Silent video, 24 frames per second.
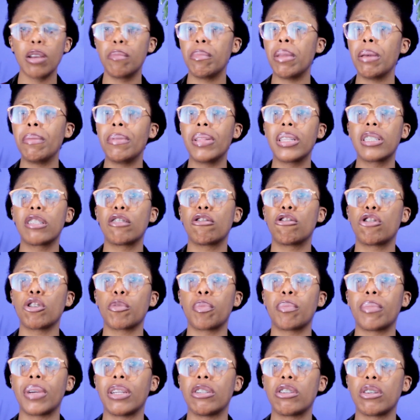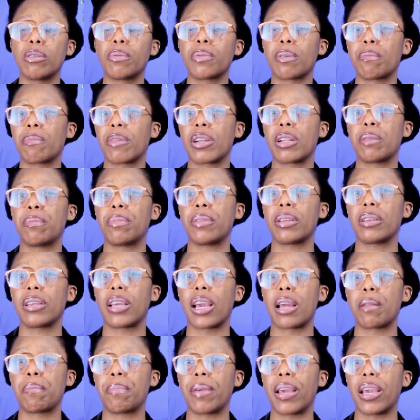maybe this is the job of my dreams, I'm going to
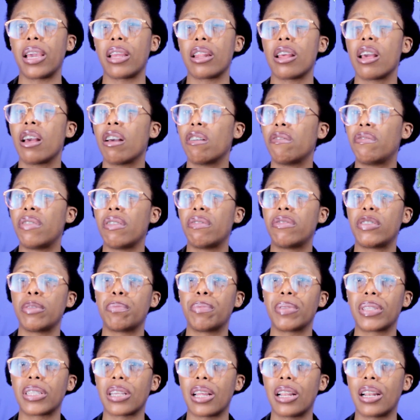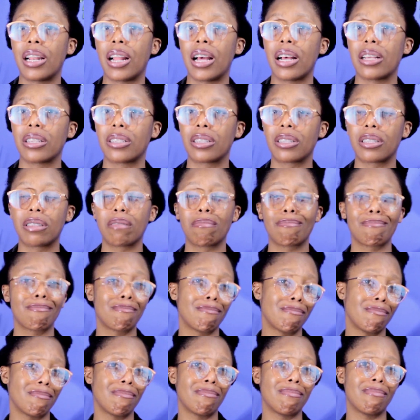get paid 50% less.
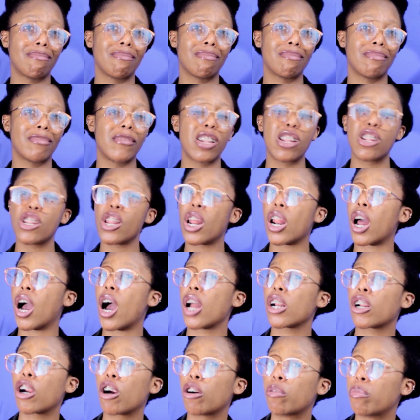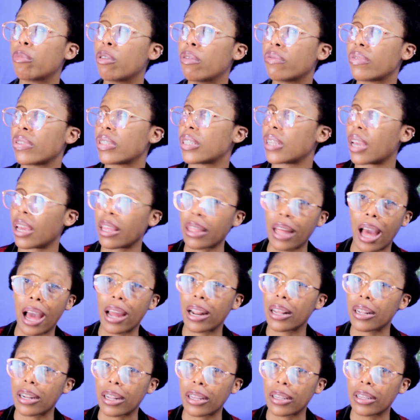Not a hard girl move to take
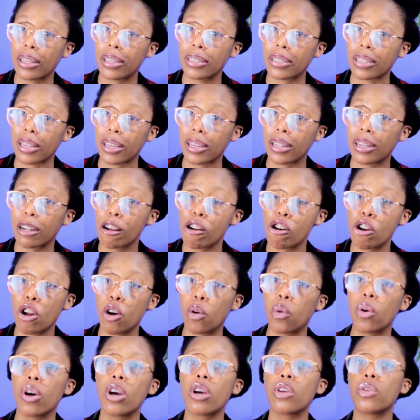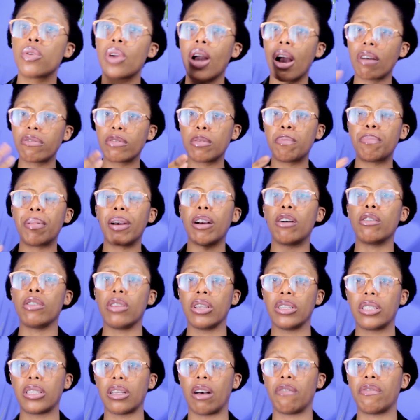that, is it? No, you have to bet on
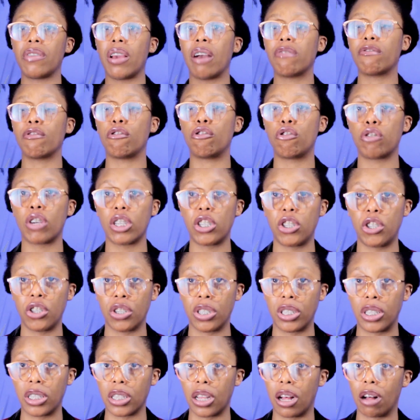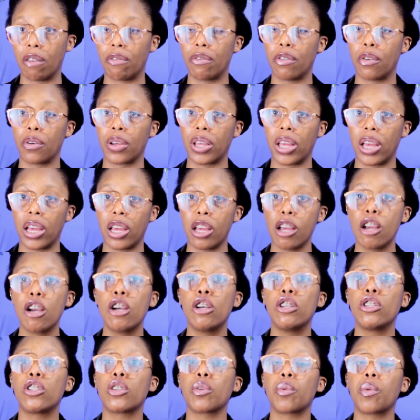yourself. You have to trust yourself, okay?
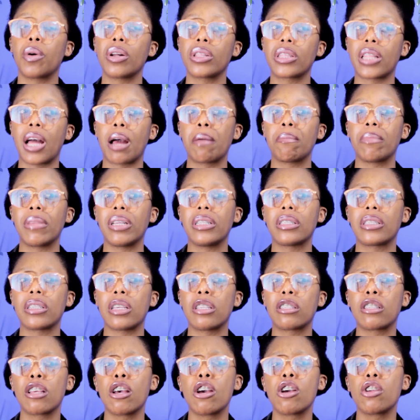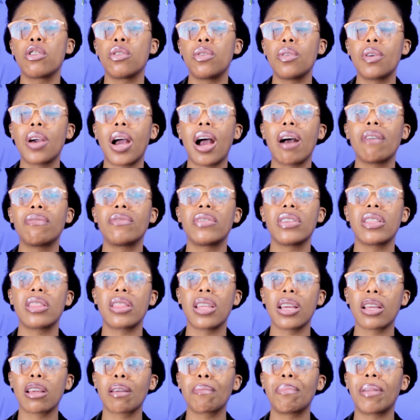So what that means is you have to
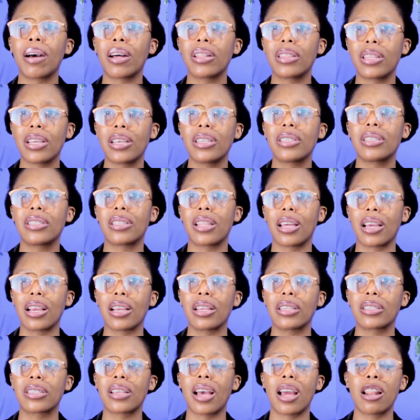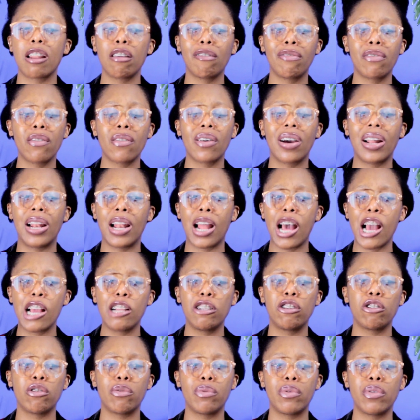think about these things. And if you're
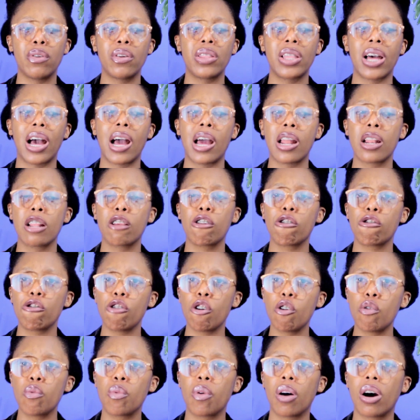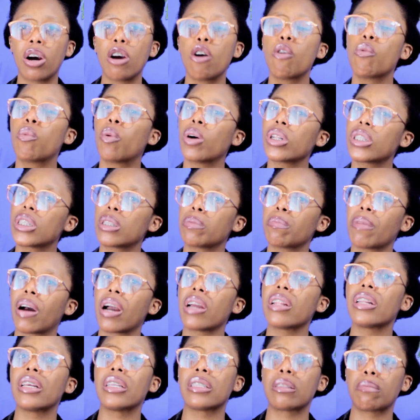aligned, you know that, you know what? What's
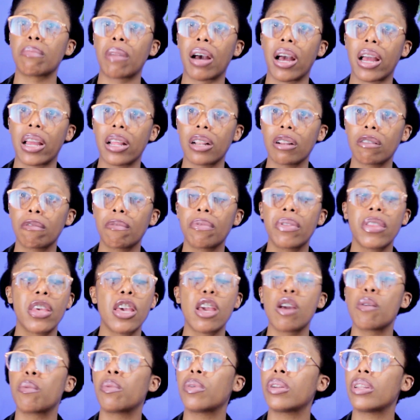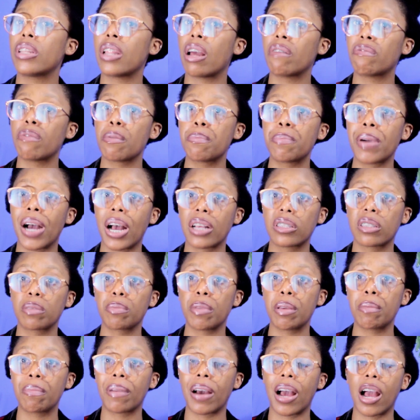mine is mine. It will never
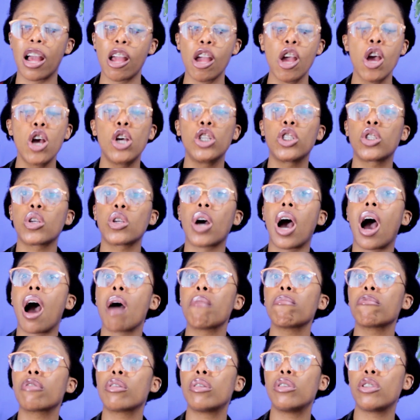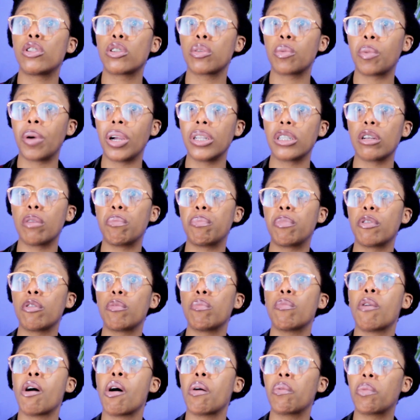pass me by. So I'm going to wait and put
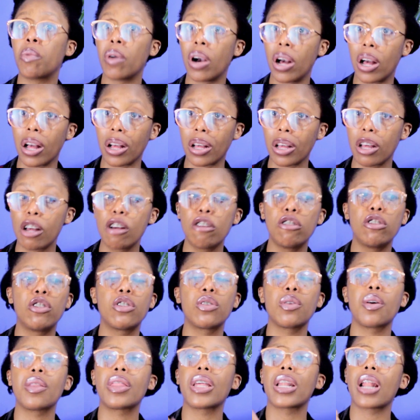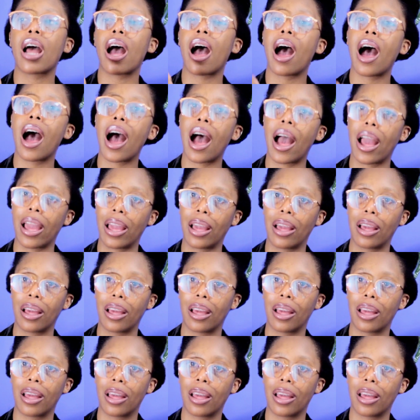more work so that I